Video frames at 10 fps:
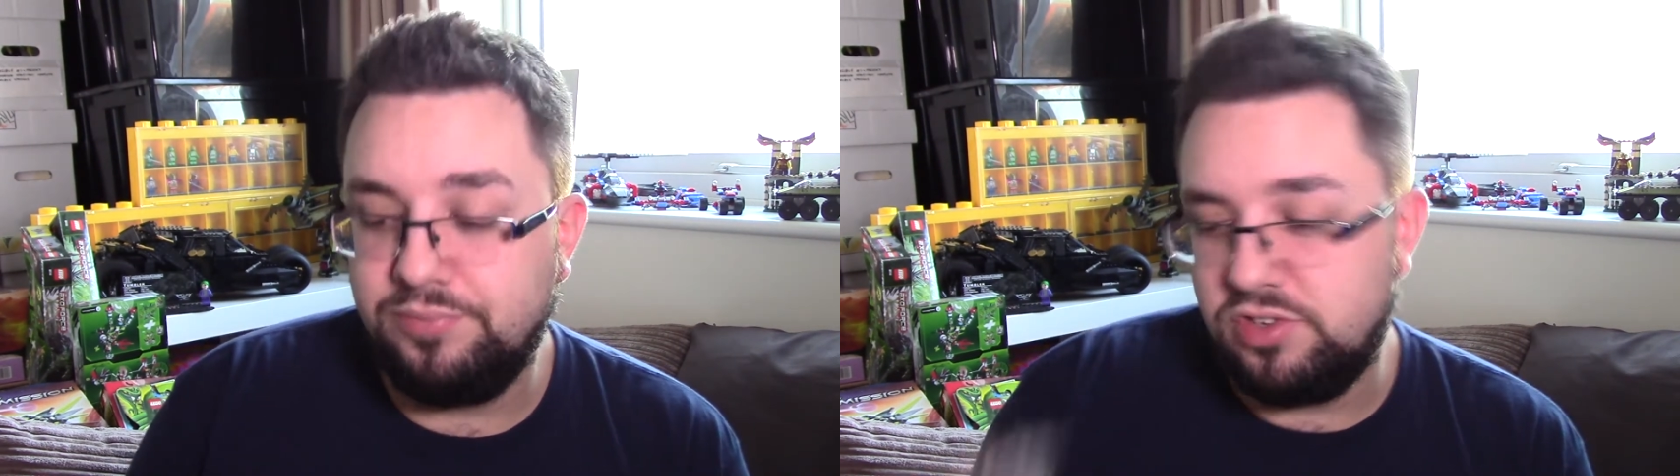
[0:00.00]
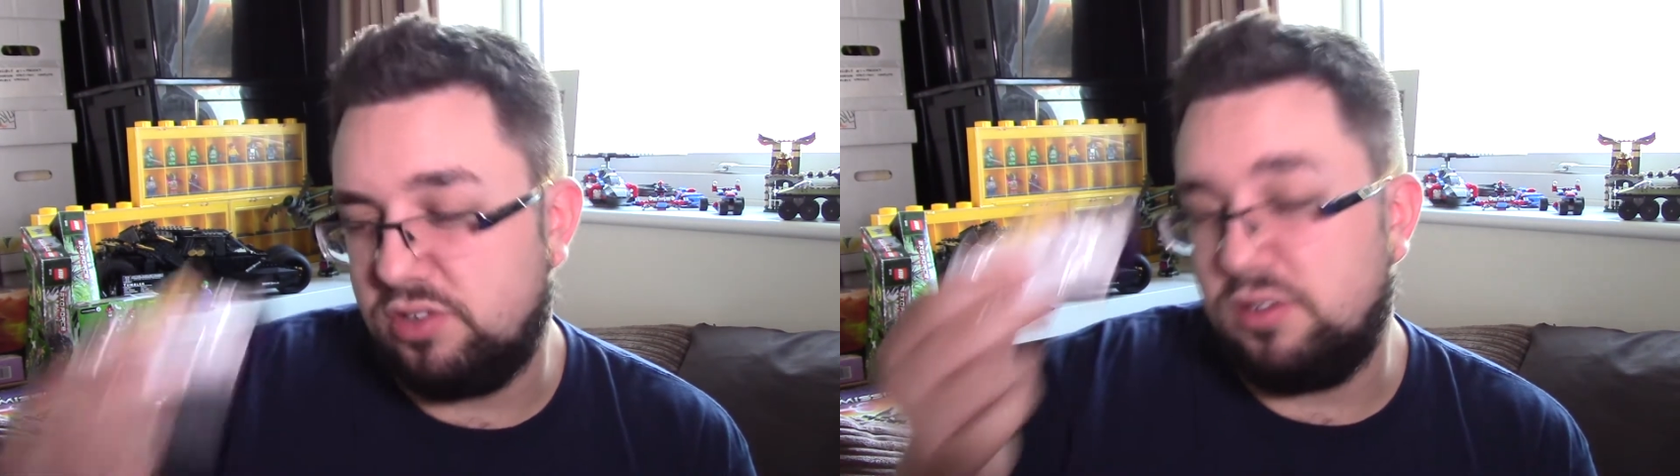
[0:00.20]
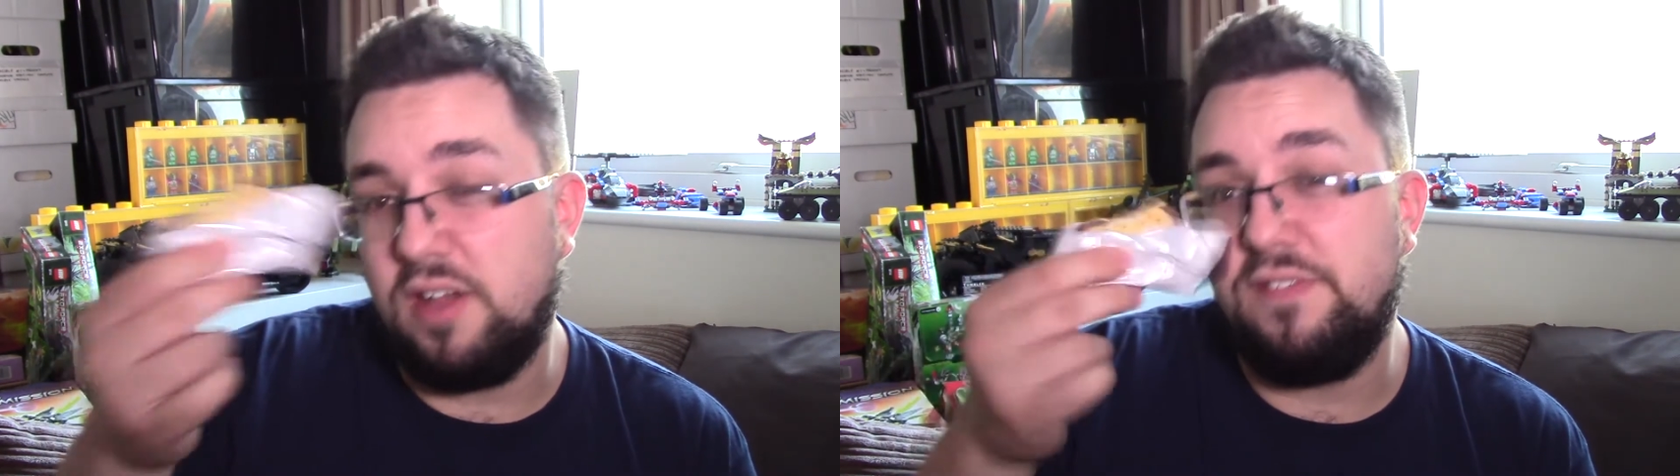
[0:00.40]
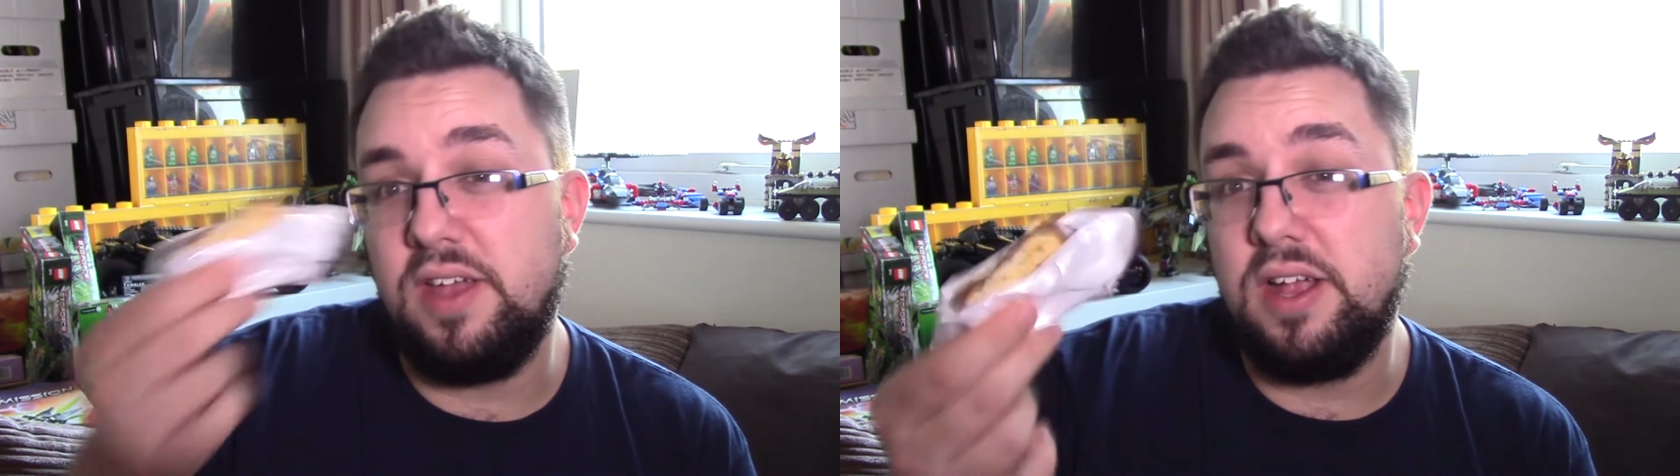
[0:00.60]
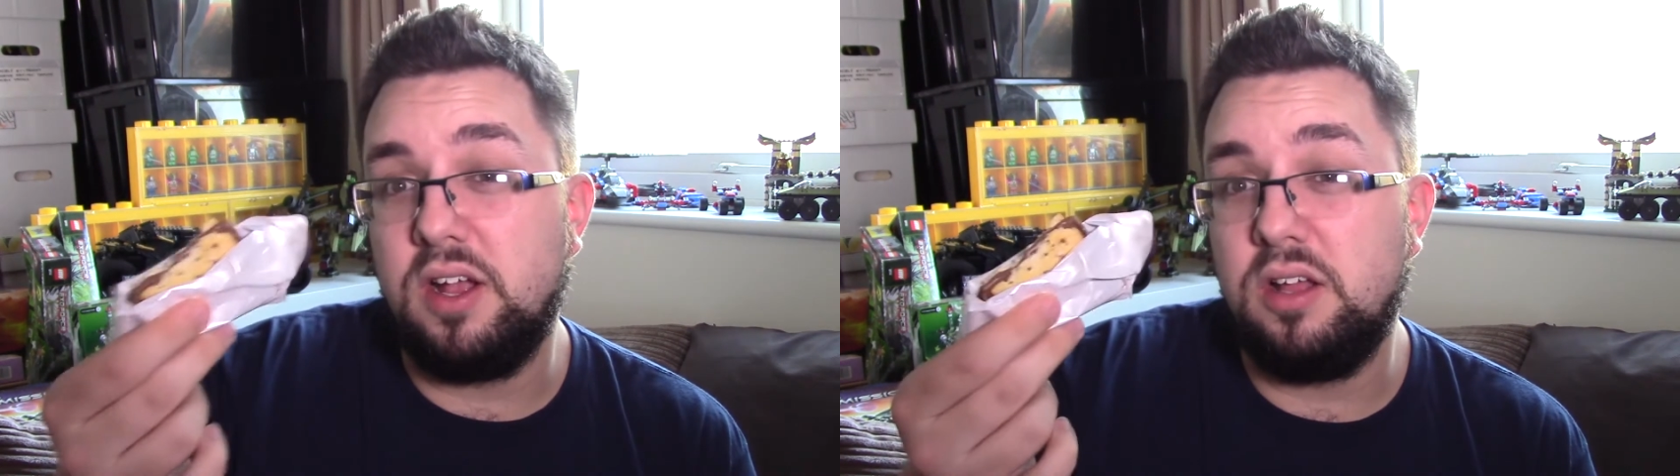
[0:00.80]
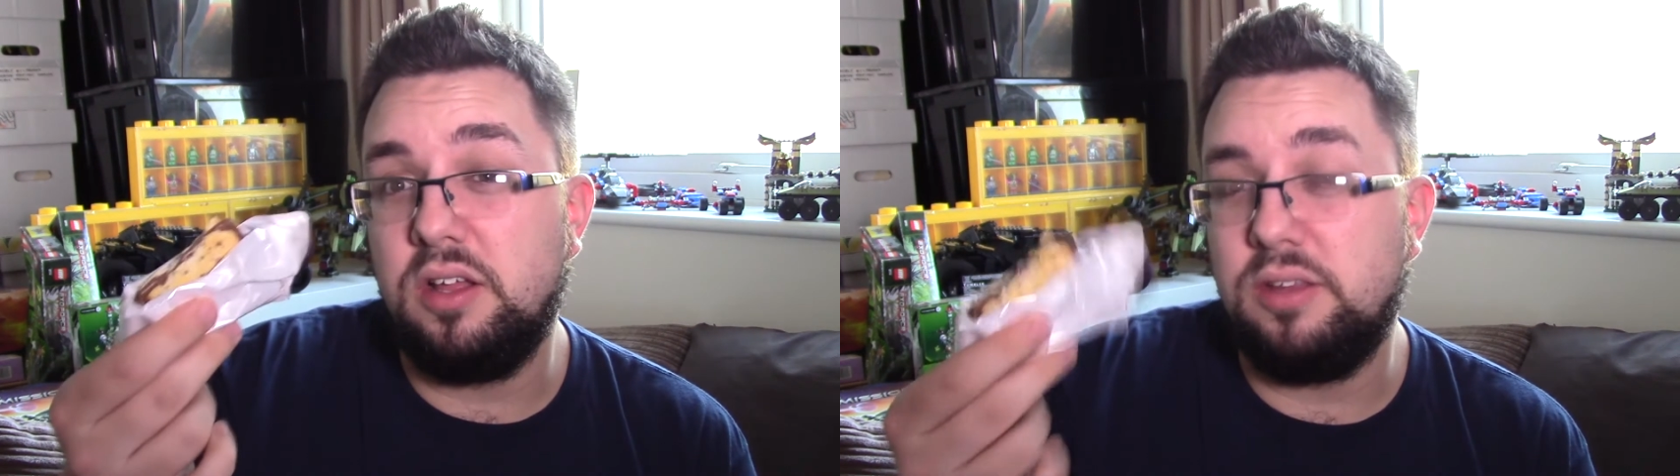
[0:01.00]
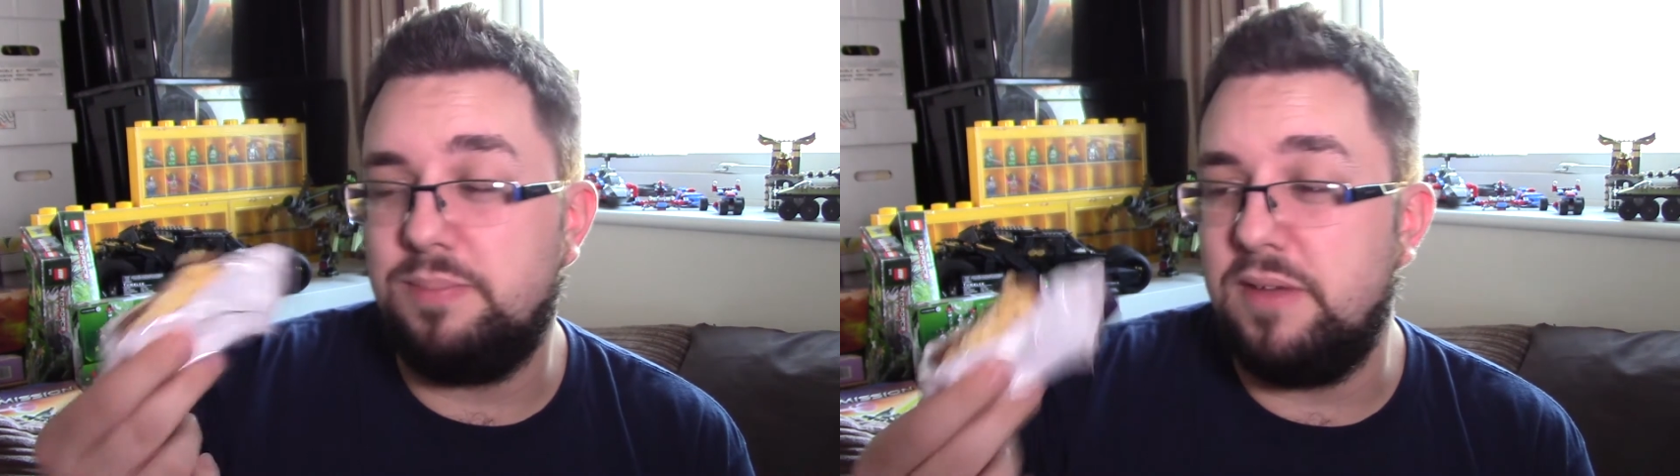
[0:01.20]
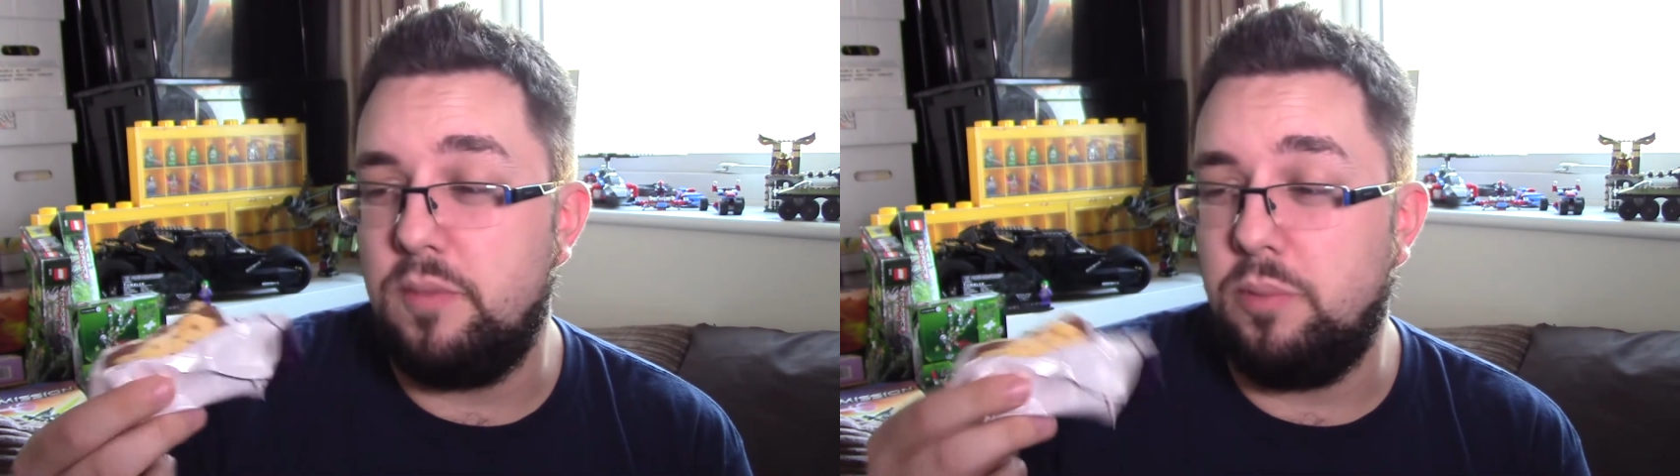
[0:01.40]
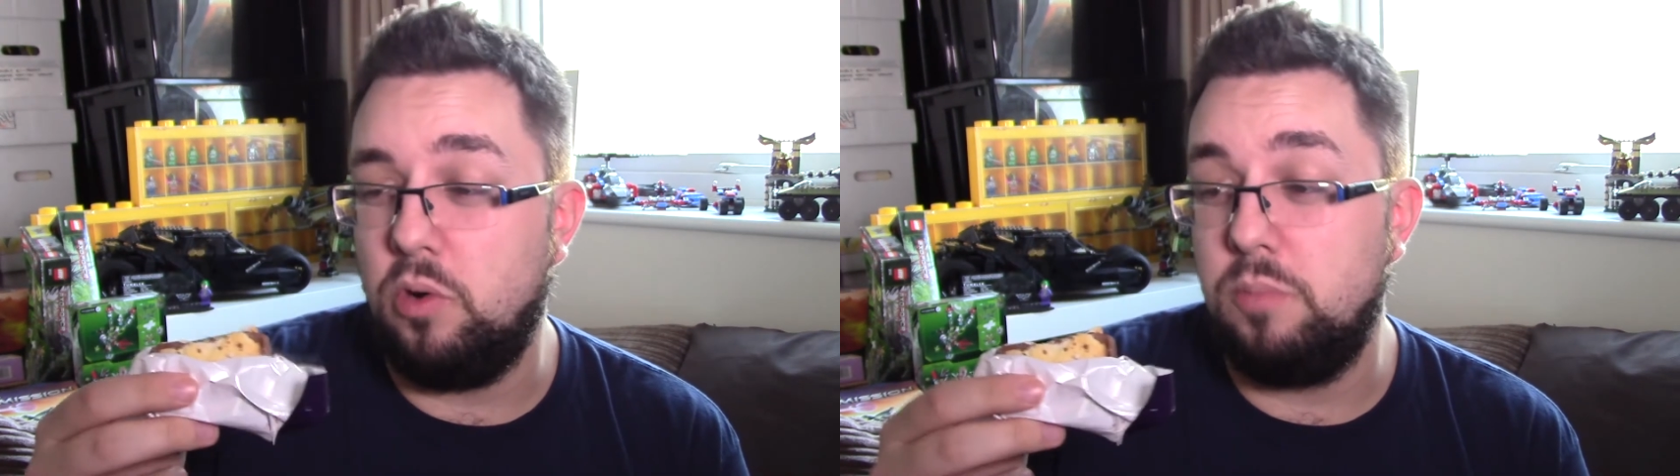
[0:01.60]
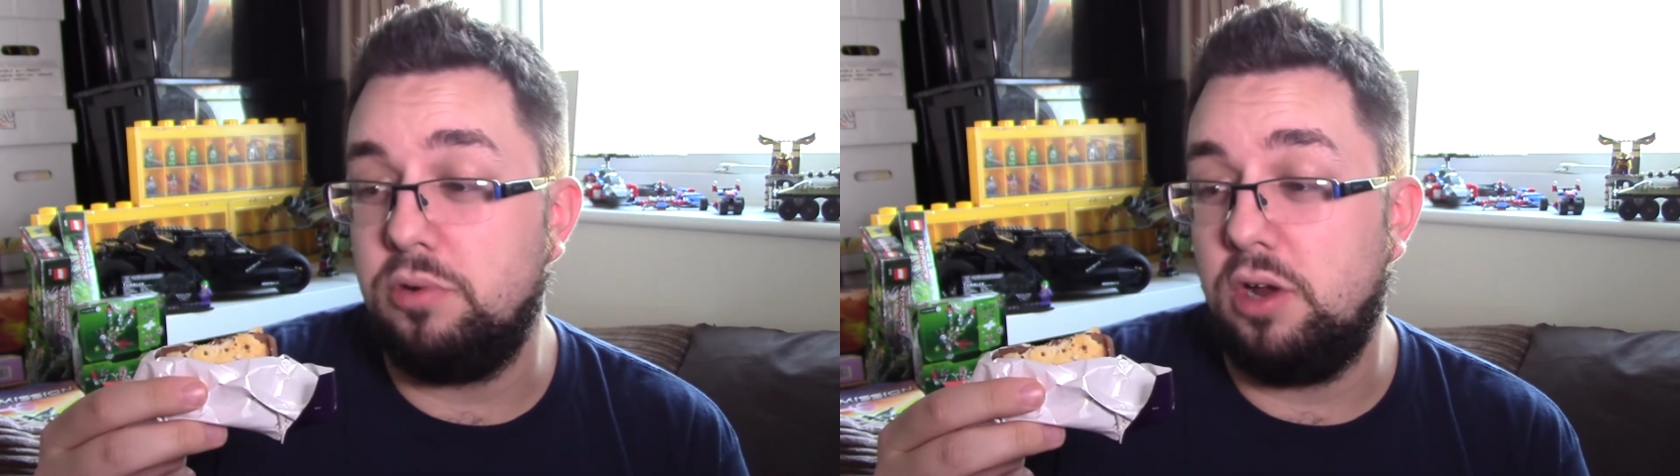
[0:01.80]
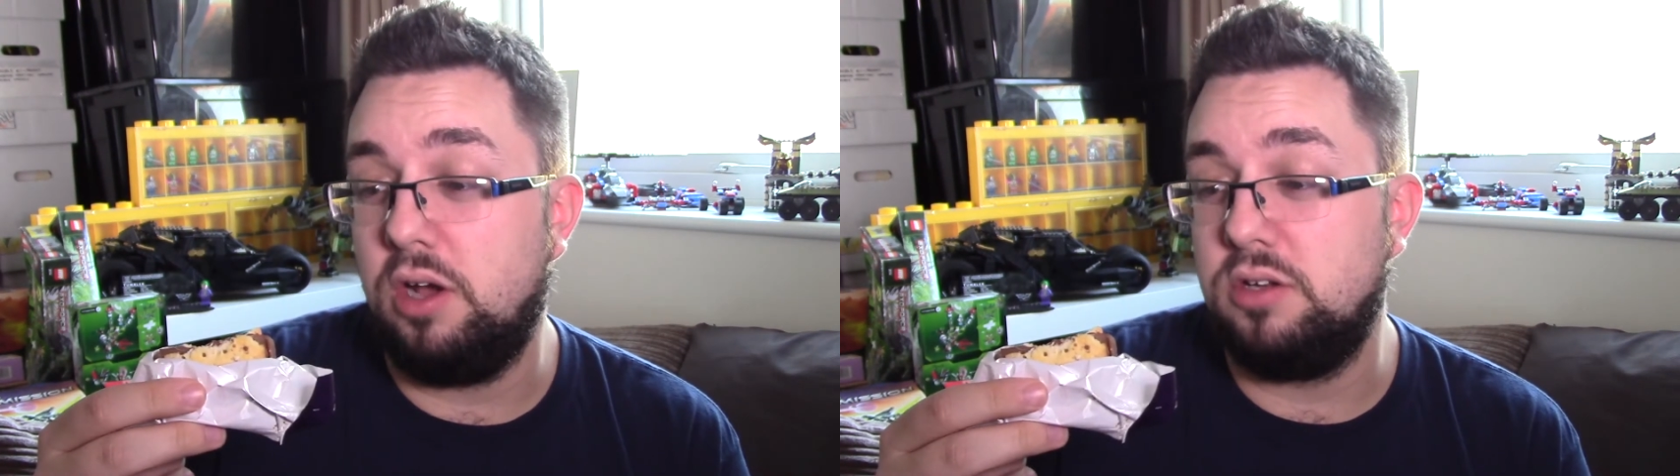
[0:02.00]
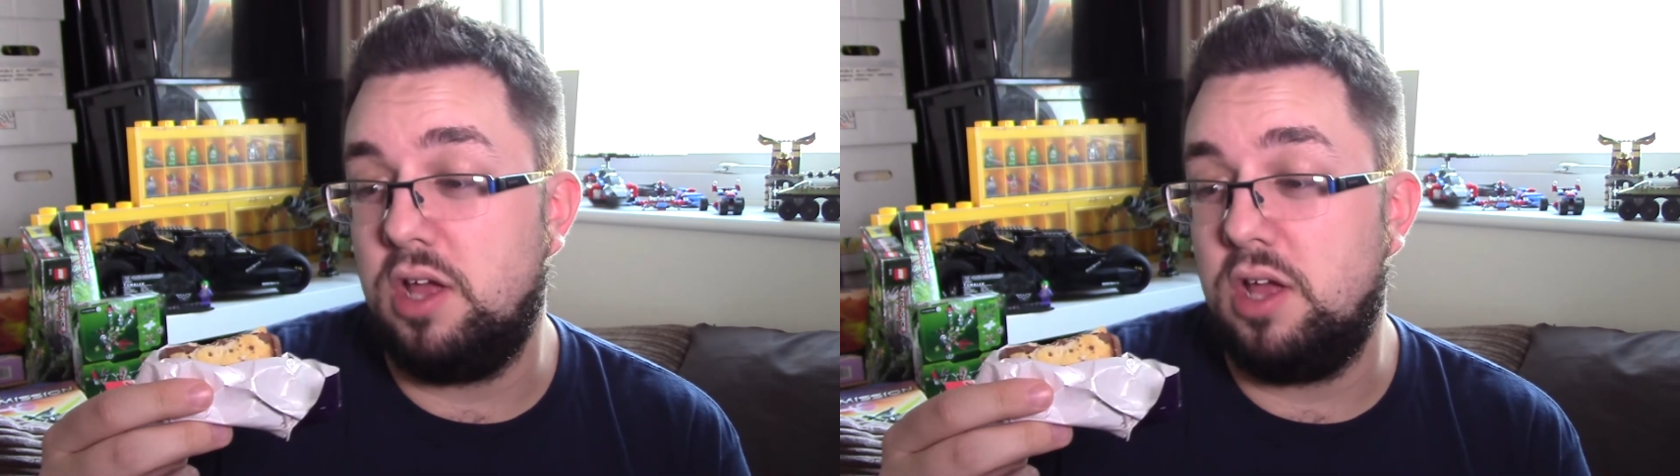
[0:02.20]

Just I think it's a bit of a boring product,